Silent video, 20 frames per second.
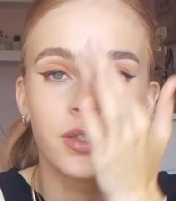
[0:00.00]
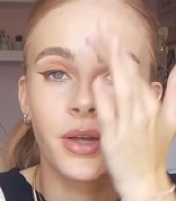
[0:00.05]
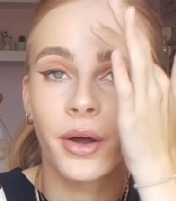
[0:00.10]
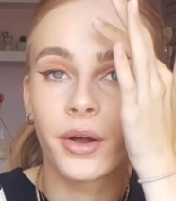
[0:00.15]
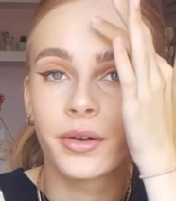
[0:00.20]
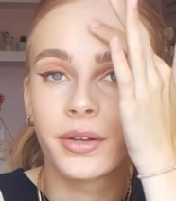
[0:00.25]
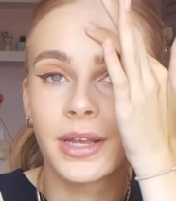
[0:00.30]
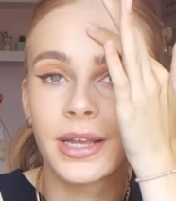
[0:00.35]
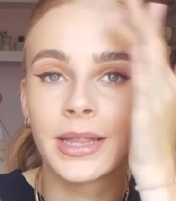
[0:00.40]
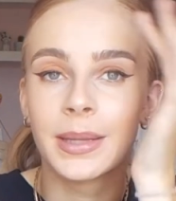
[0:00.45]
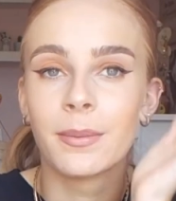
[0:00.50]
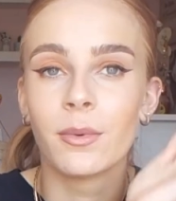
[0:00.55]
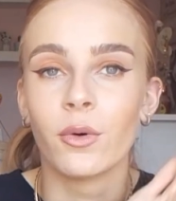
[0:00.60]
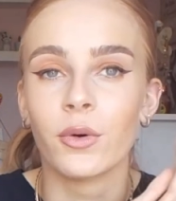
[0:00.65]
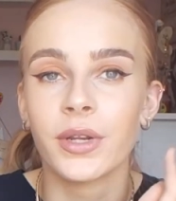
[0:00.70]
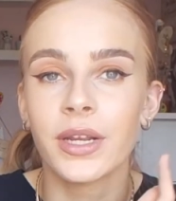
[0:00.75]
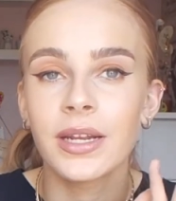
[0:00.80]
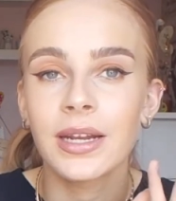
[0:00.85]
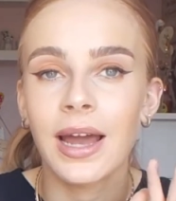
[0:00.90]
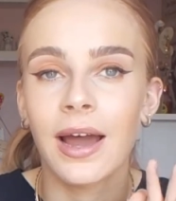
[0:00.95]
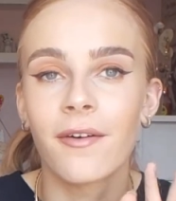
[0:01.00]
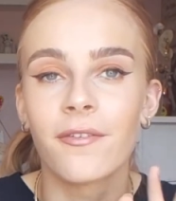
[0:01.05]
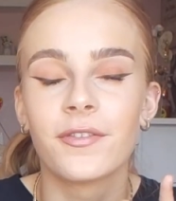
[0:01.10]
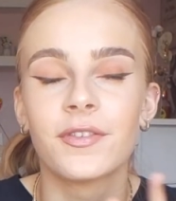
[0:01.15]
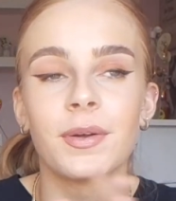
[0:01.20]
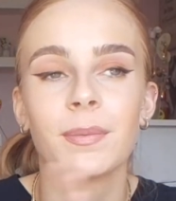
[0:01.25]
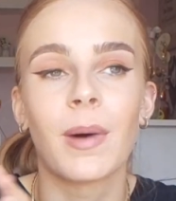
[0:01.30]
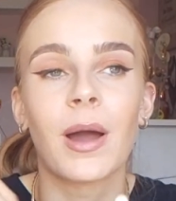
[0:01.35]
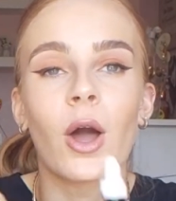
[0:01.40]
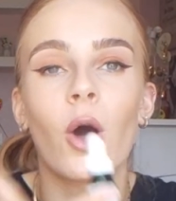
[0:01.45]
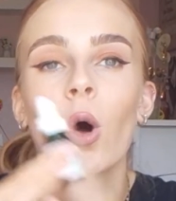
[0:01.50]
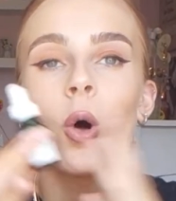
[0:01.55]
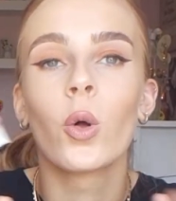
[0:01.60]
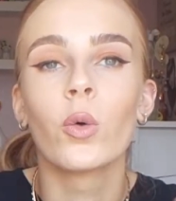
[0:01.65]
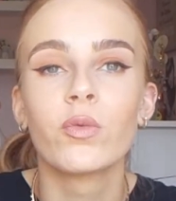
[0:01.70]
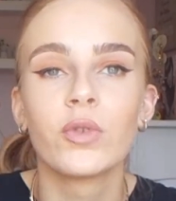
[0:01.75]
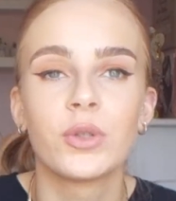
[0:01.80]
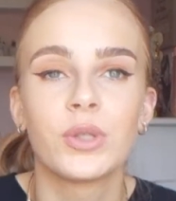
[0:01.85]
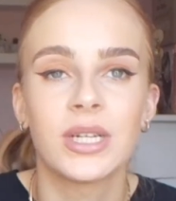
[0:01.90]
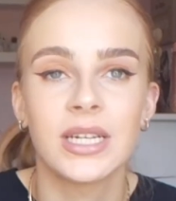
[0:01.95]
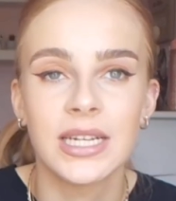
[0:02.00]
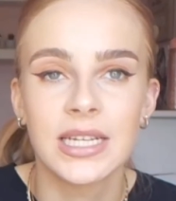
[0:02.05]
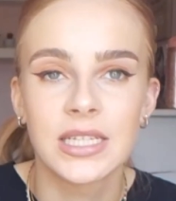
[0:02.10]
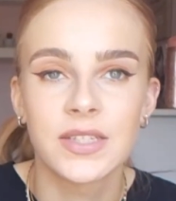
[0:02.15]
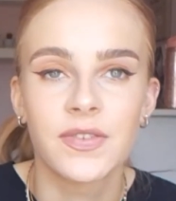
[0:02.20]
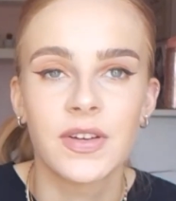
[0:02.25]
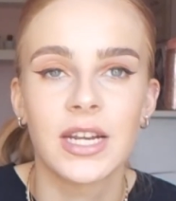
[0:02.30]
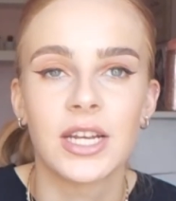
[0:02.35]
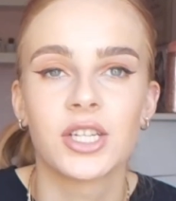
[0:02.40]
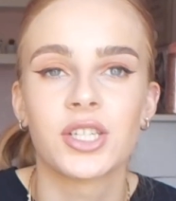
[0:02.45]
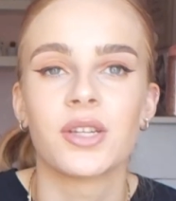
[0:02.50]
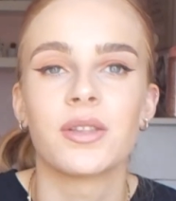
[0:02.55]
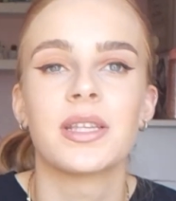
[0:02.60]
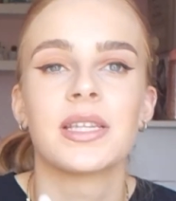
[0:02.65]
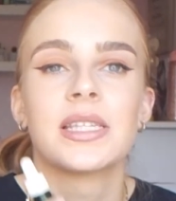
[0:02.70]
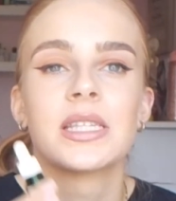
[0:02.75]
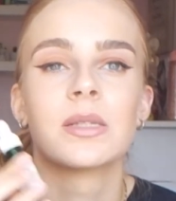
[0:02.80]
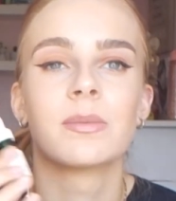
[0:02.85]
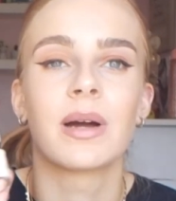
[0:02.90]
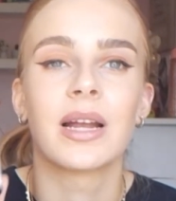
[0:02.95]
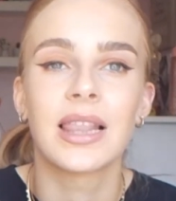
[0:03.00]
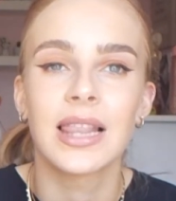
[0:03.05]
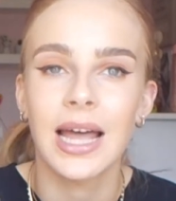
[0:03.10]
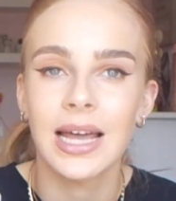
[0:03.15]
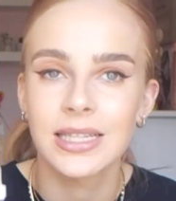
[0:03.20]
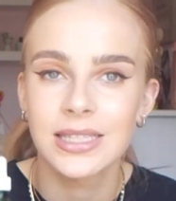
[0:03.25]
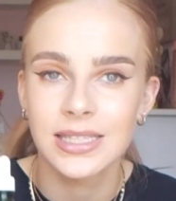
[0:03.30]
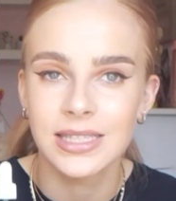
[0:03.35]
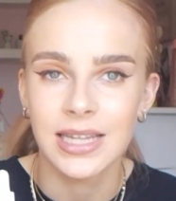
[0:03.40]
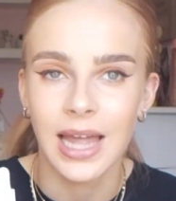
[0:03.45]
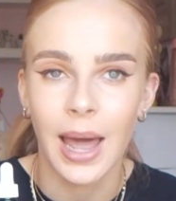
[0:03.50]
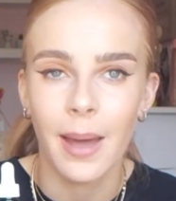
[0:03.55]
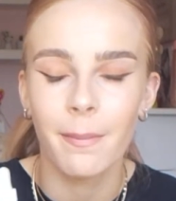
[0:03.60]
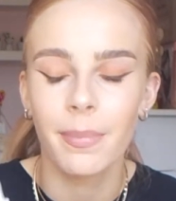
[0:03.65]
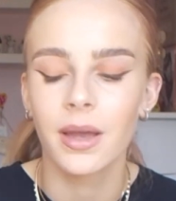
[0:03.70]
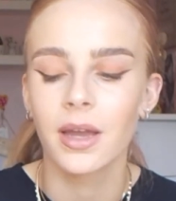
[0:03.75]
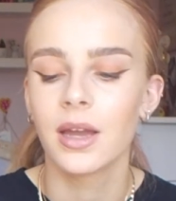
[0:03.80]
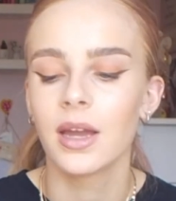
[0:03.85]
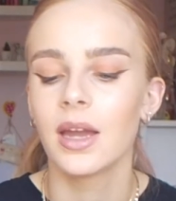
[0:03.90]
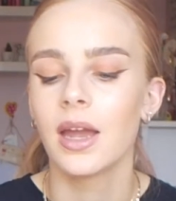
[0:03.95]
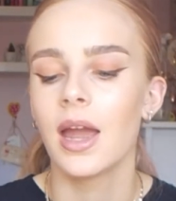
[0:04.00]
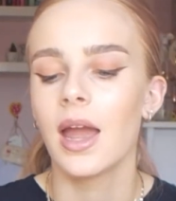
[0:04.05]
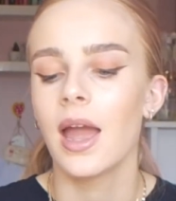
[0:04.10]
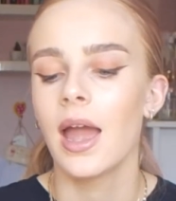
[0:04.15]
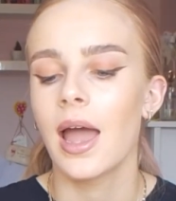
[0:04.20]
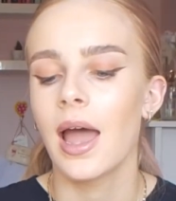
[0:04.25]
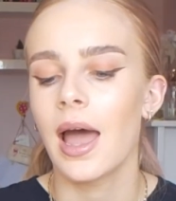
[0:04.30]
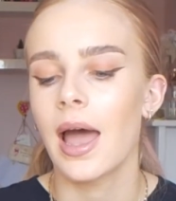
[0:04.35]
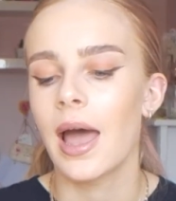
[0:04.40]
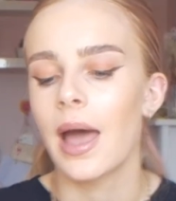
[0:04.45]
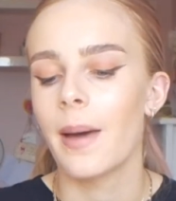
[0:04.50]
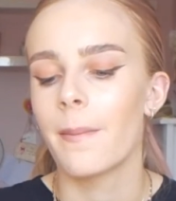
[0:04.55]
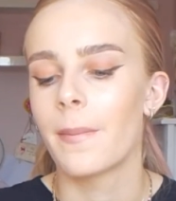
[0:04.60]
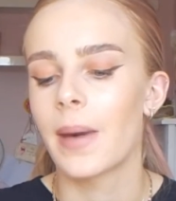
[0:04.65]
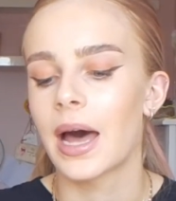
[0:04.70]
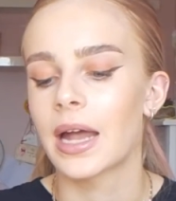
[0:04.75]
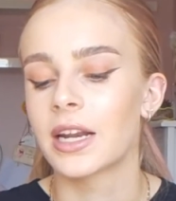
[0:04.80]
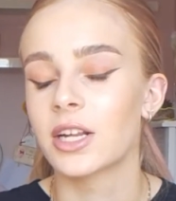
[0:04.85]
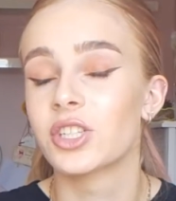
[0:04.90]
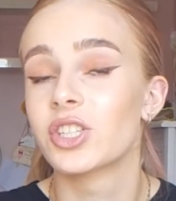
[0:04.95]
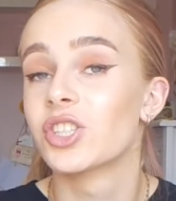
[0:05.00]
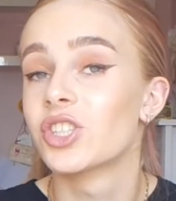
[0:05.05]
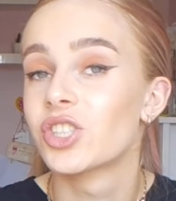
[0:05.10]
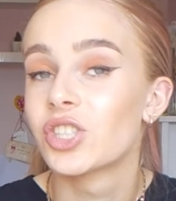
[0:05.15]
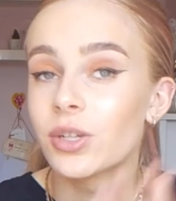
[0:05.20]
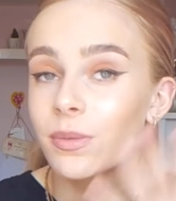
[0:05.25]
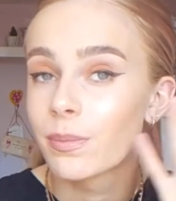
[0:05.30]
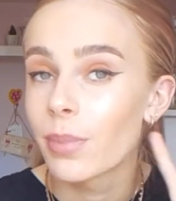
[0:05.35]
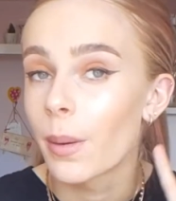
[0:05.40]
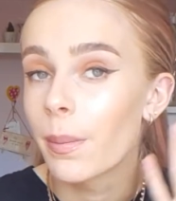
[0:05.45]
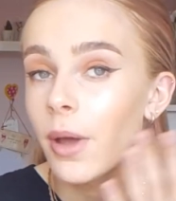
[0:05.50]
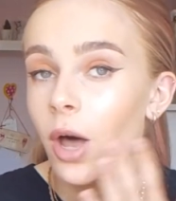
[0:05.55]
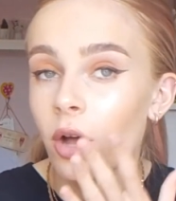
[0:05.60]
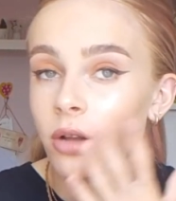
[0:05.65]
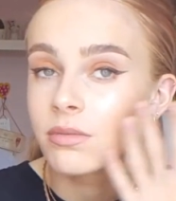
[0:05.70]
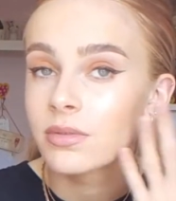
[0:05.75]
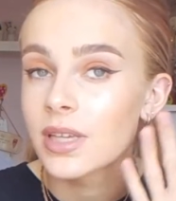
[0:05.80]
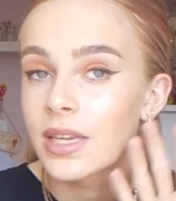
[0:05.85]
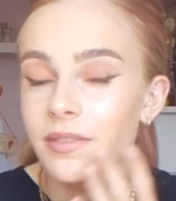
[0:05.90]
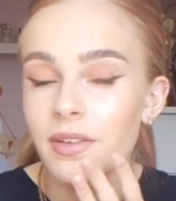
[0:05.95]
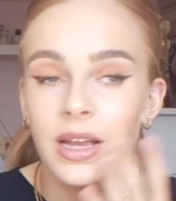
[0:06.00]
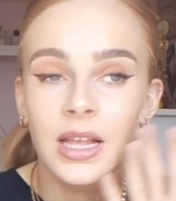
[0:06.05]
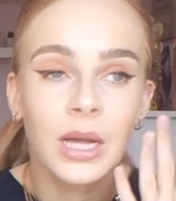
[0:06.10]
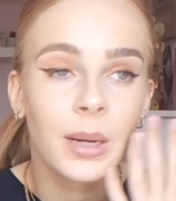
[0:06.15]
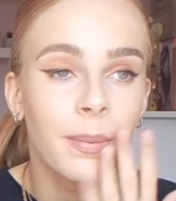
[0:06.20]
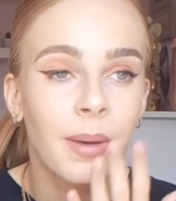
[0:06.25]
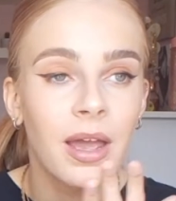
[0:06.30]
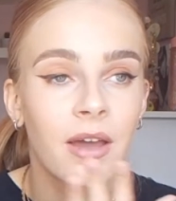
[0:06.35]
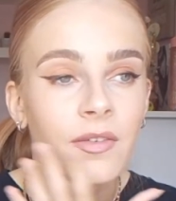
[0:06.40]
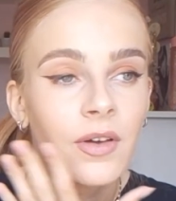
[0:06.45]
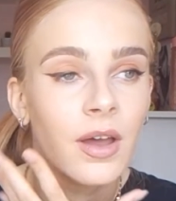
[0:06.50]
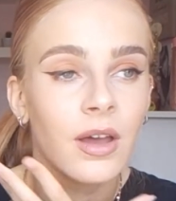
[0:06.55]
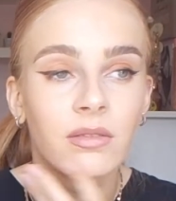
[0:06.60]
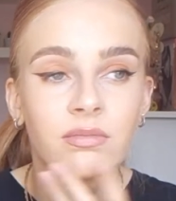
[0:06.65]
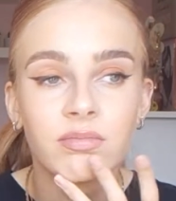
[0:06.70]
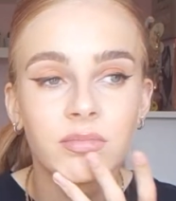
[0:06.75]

on in the morning after my whole routine is finished. So this is my last step. And I just pop it on, give it a little bit of a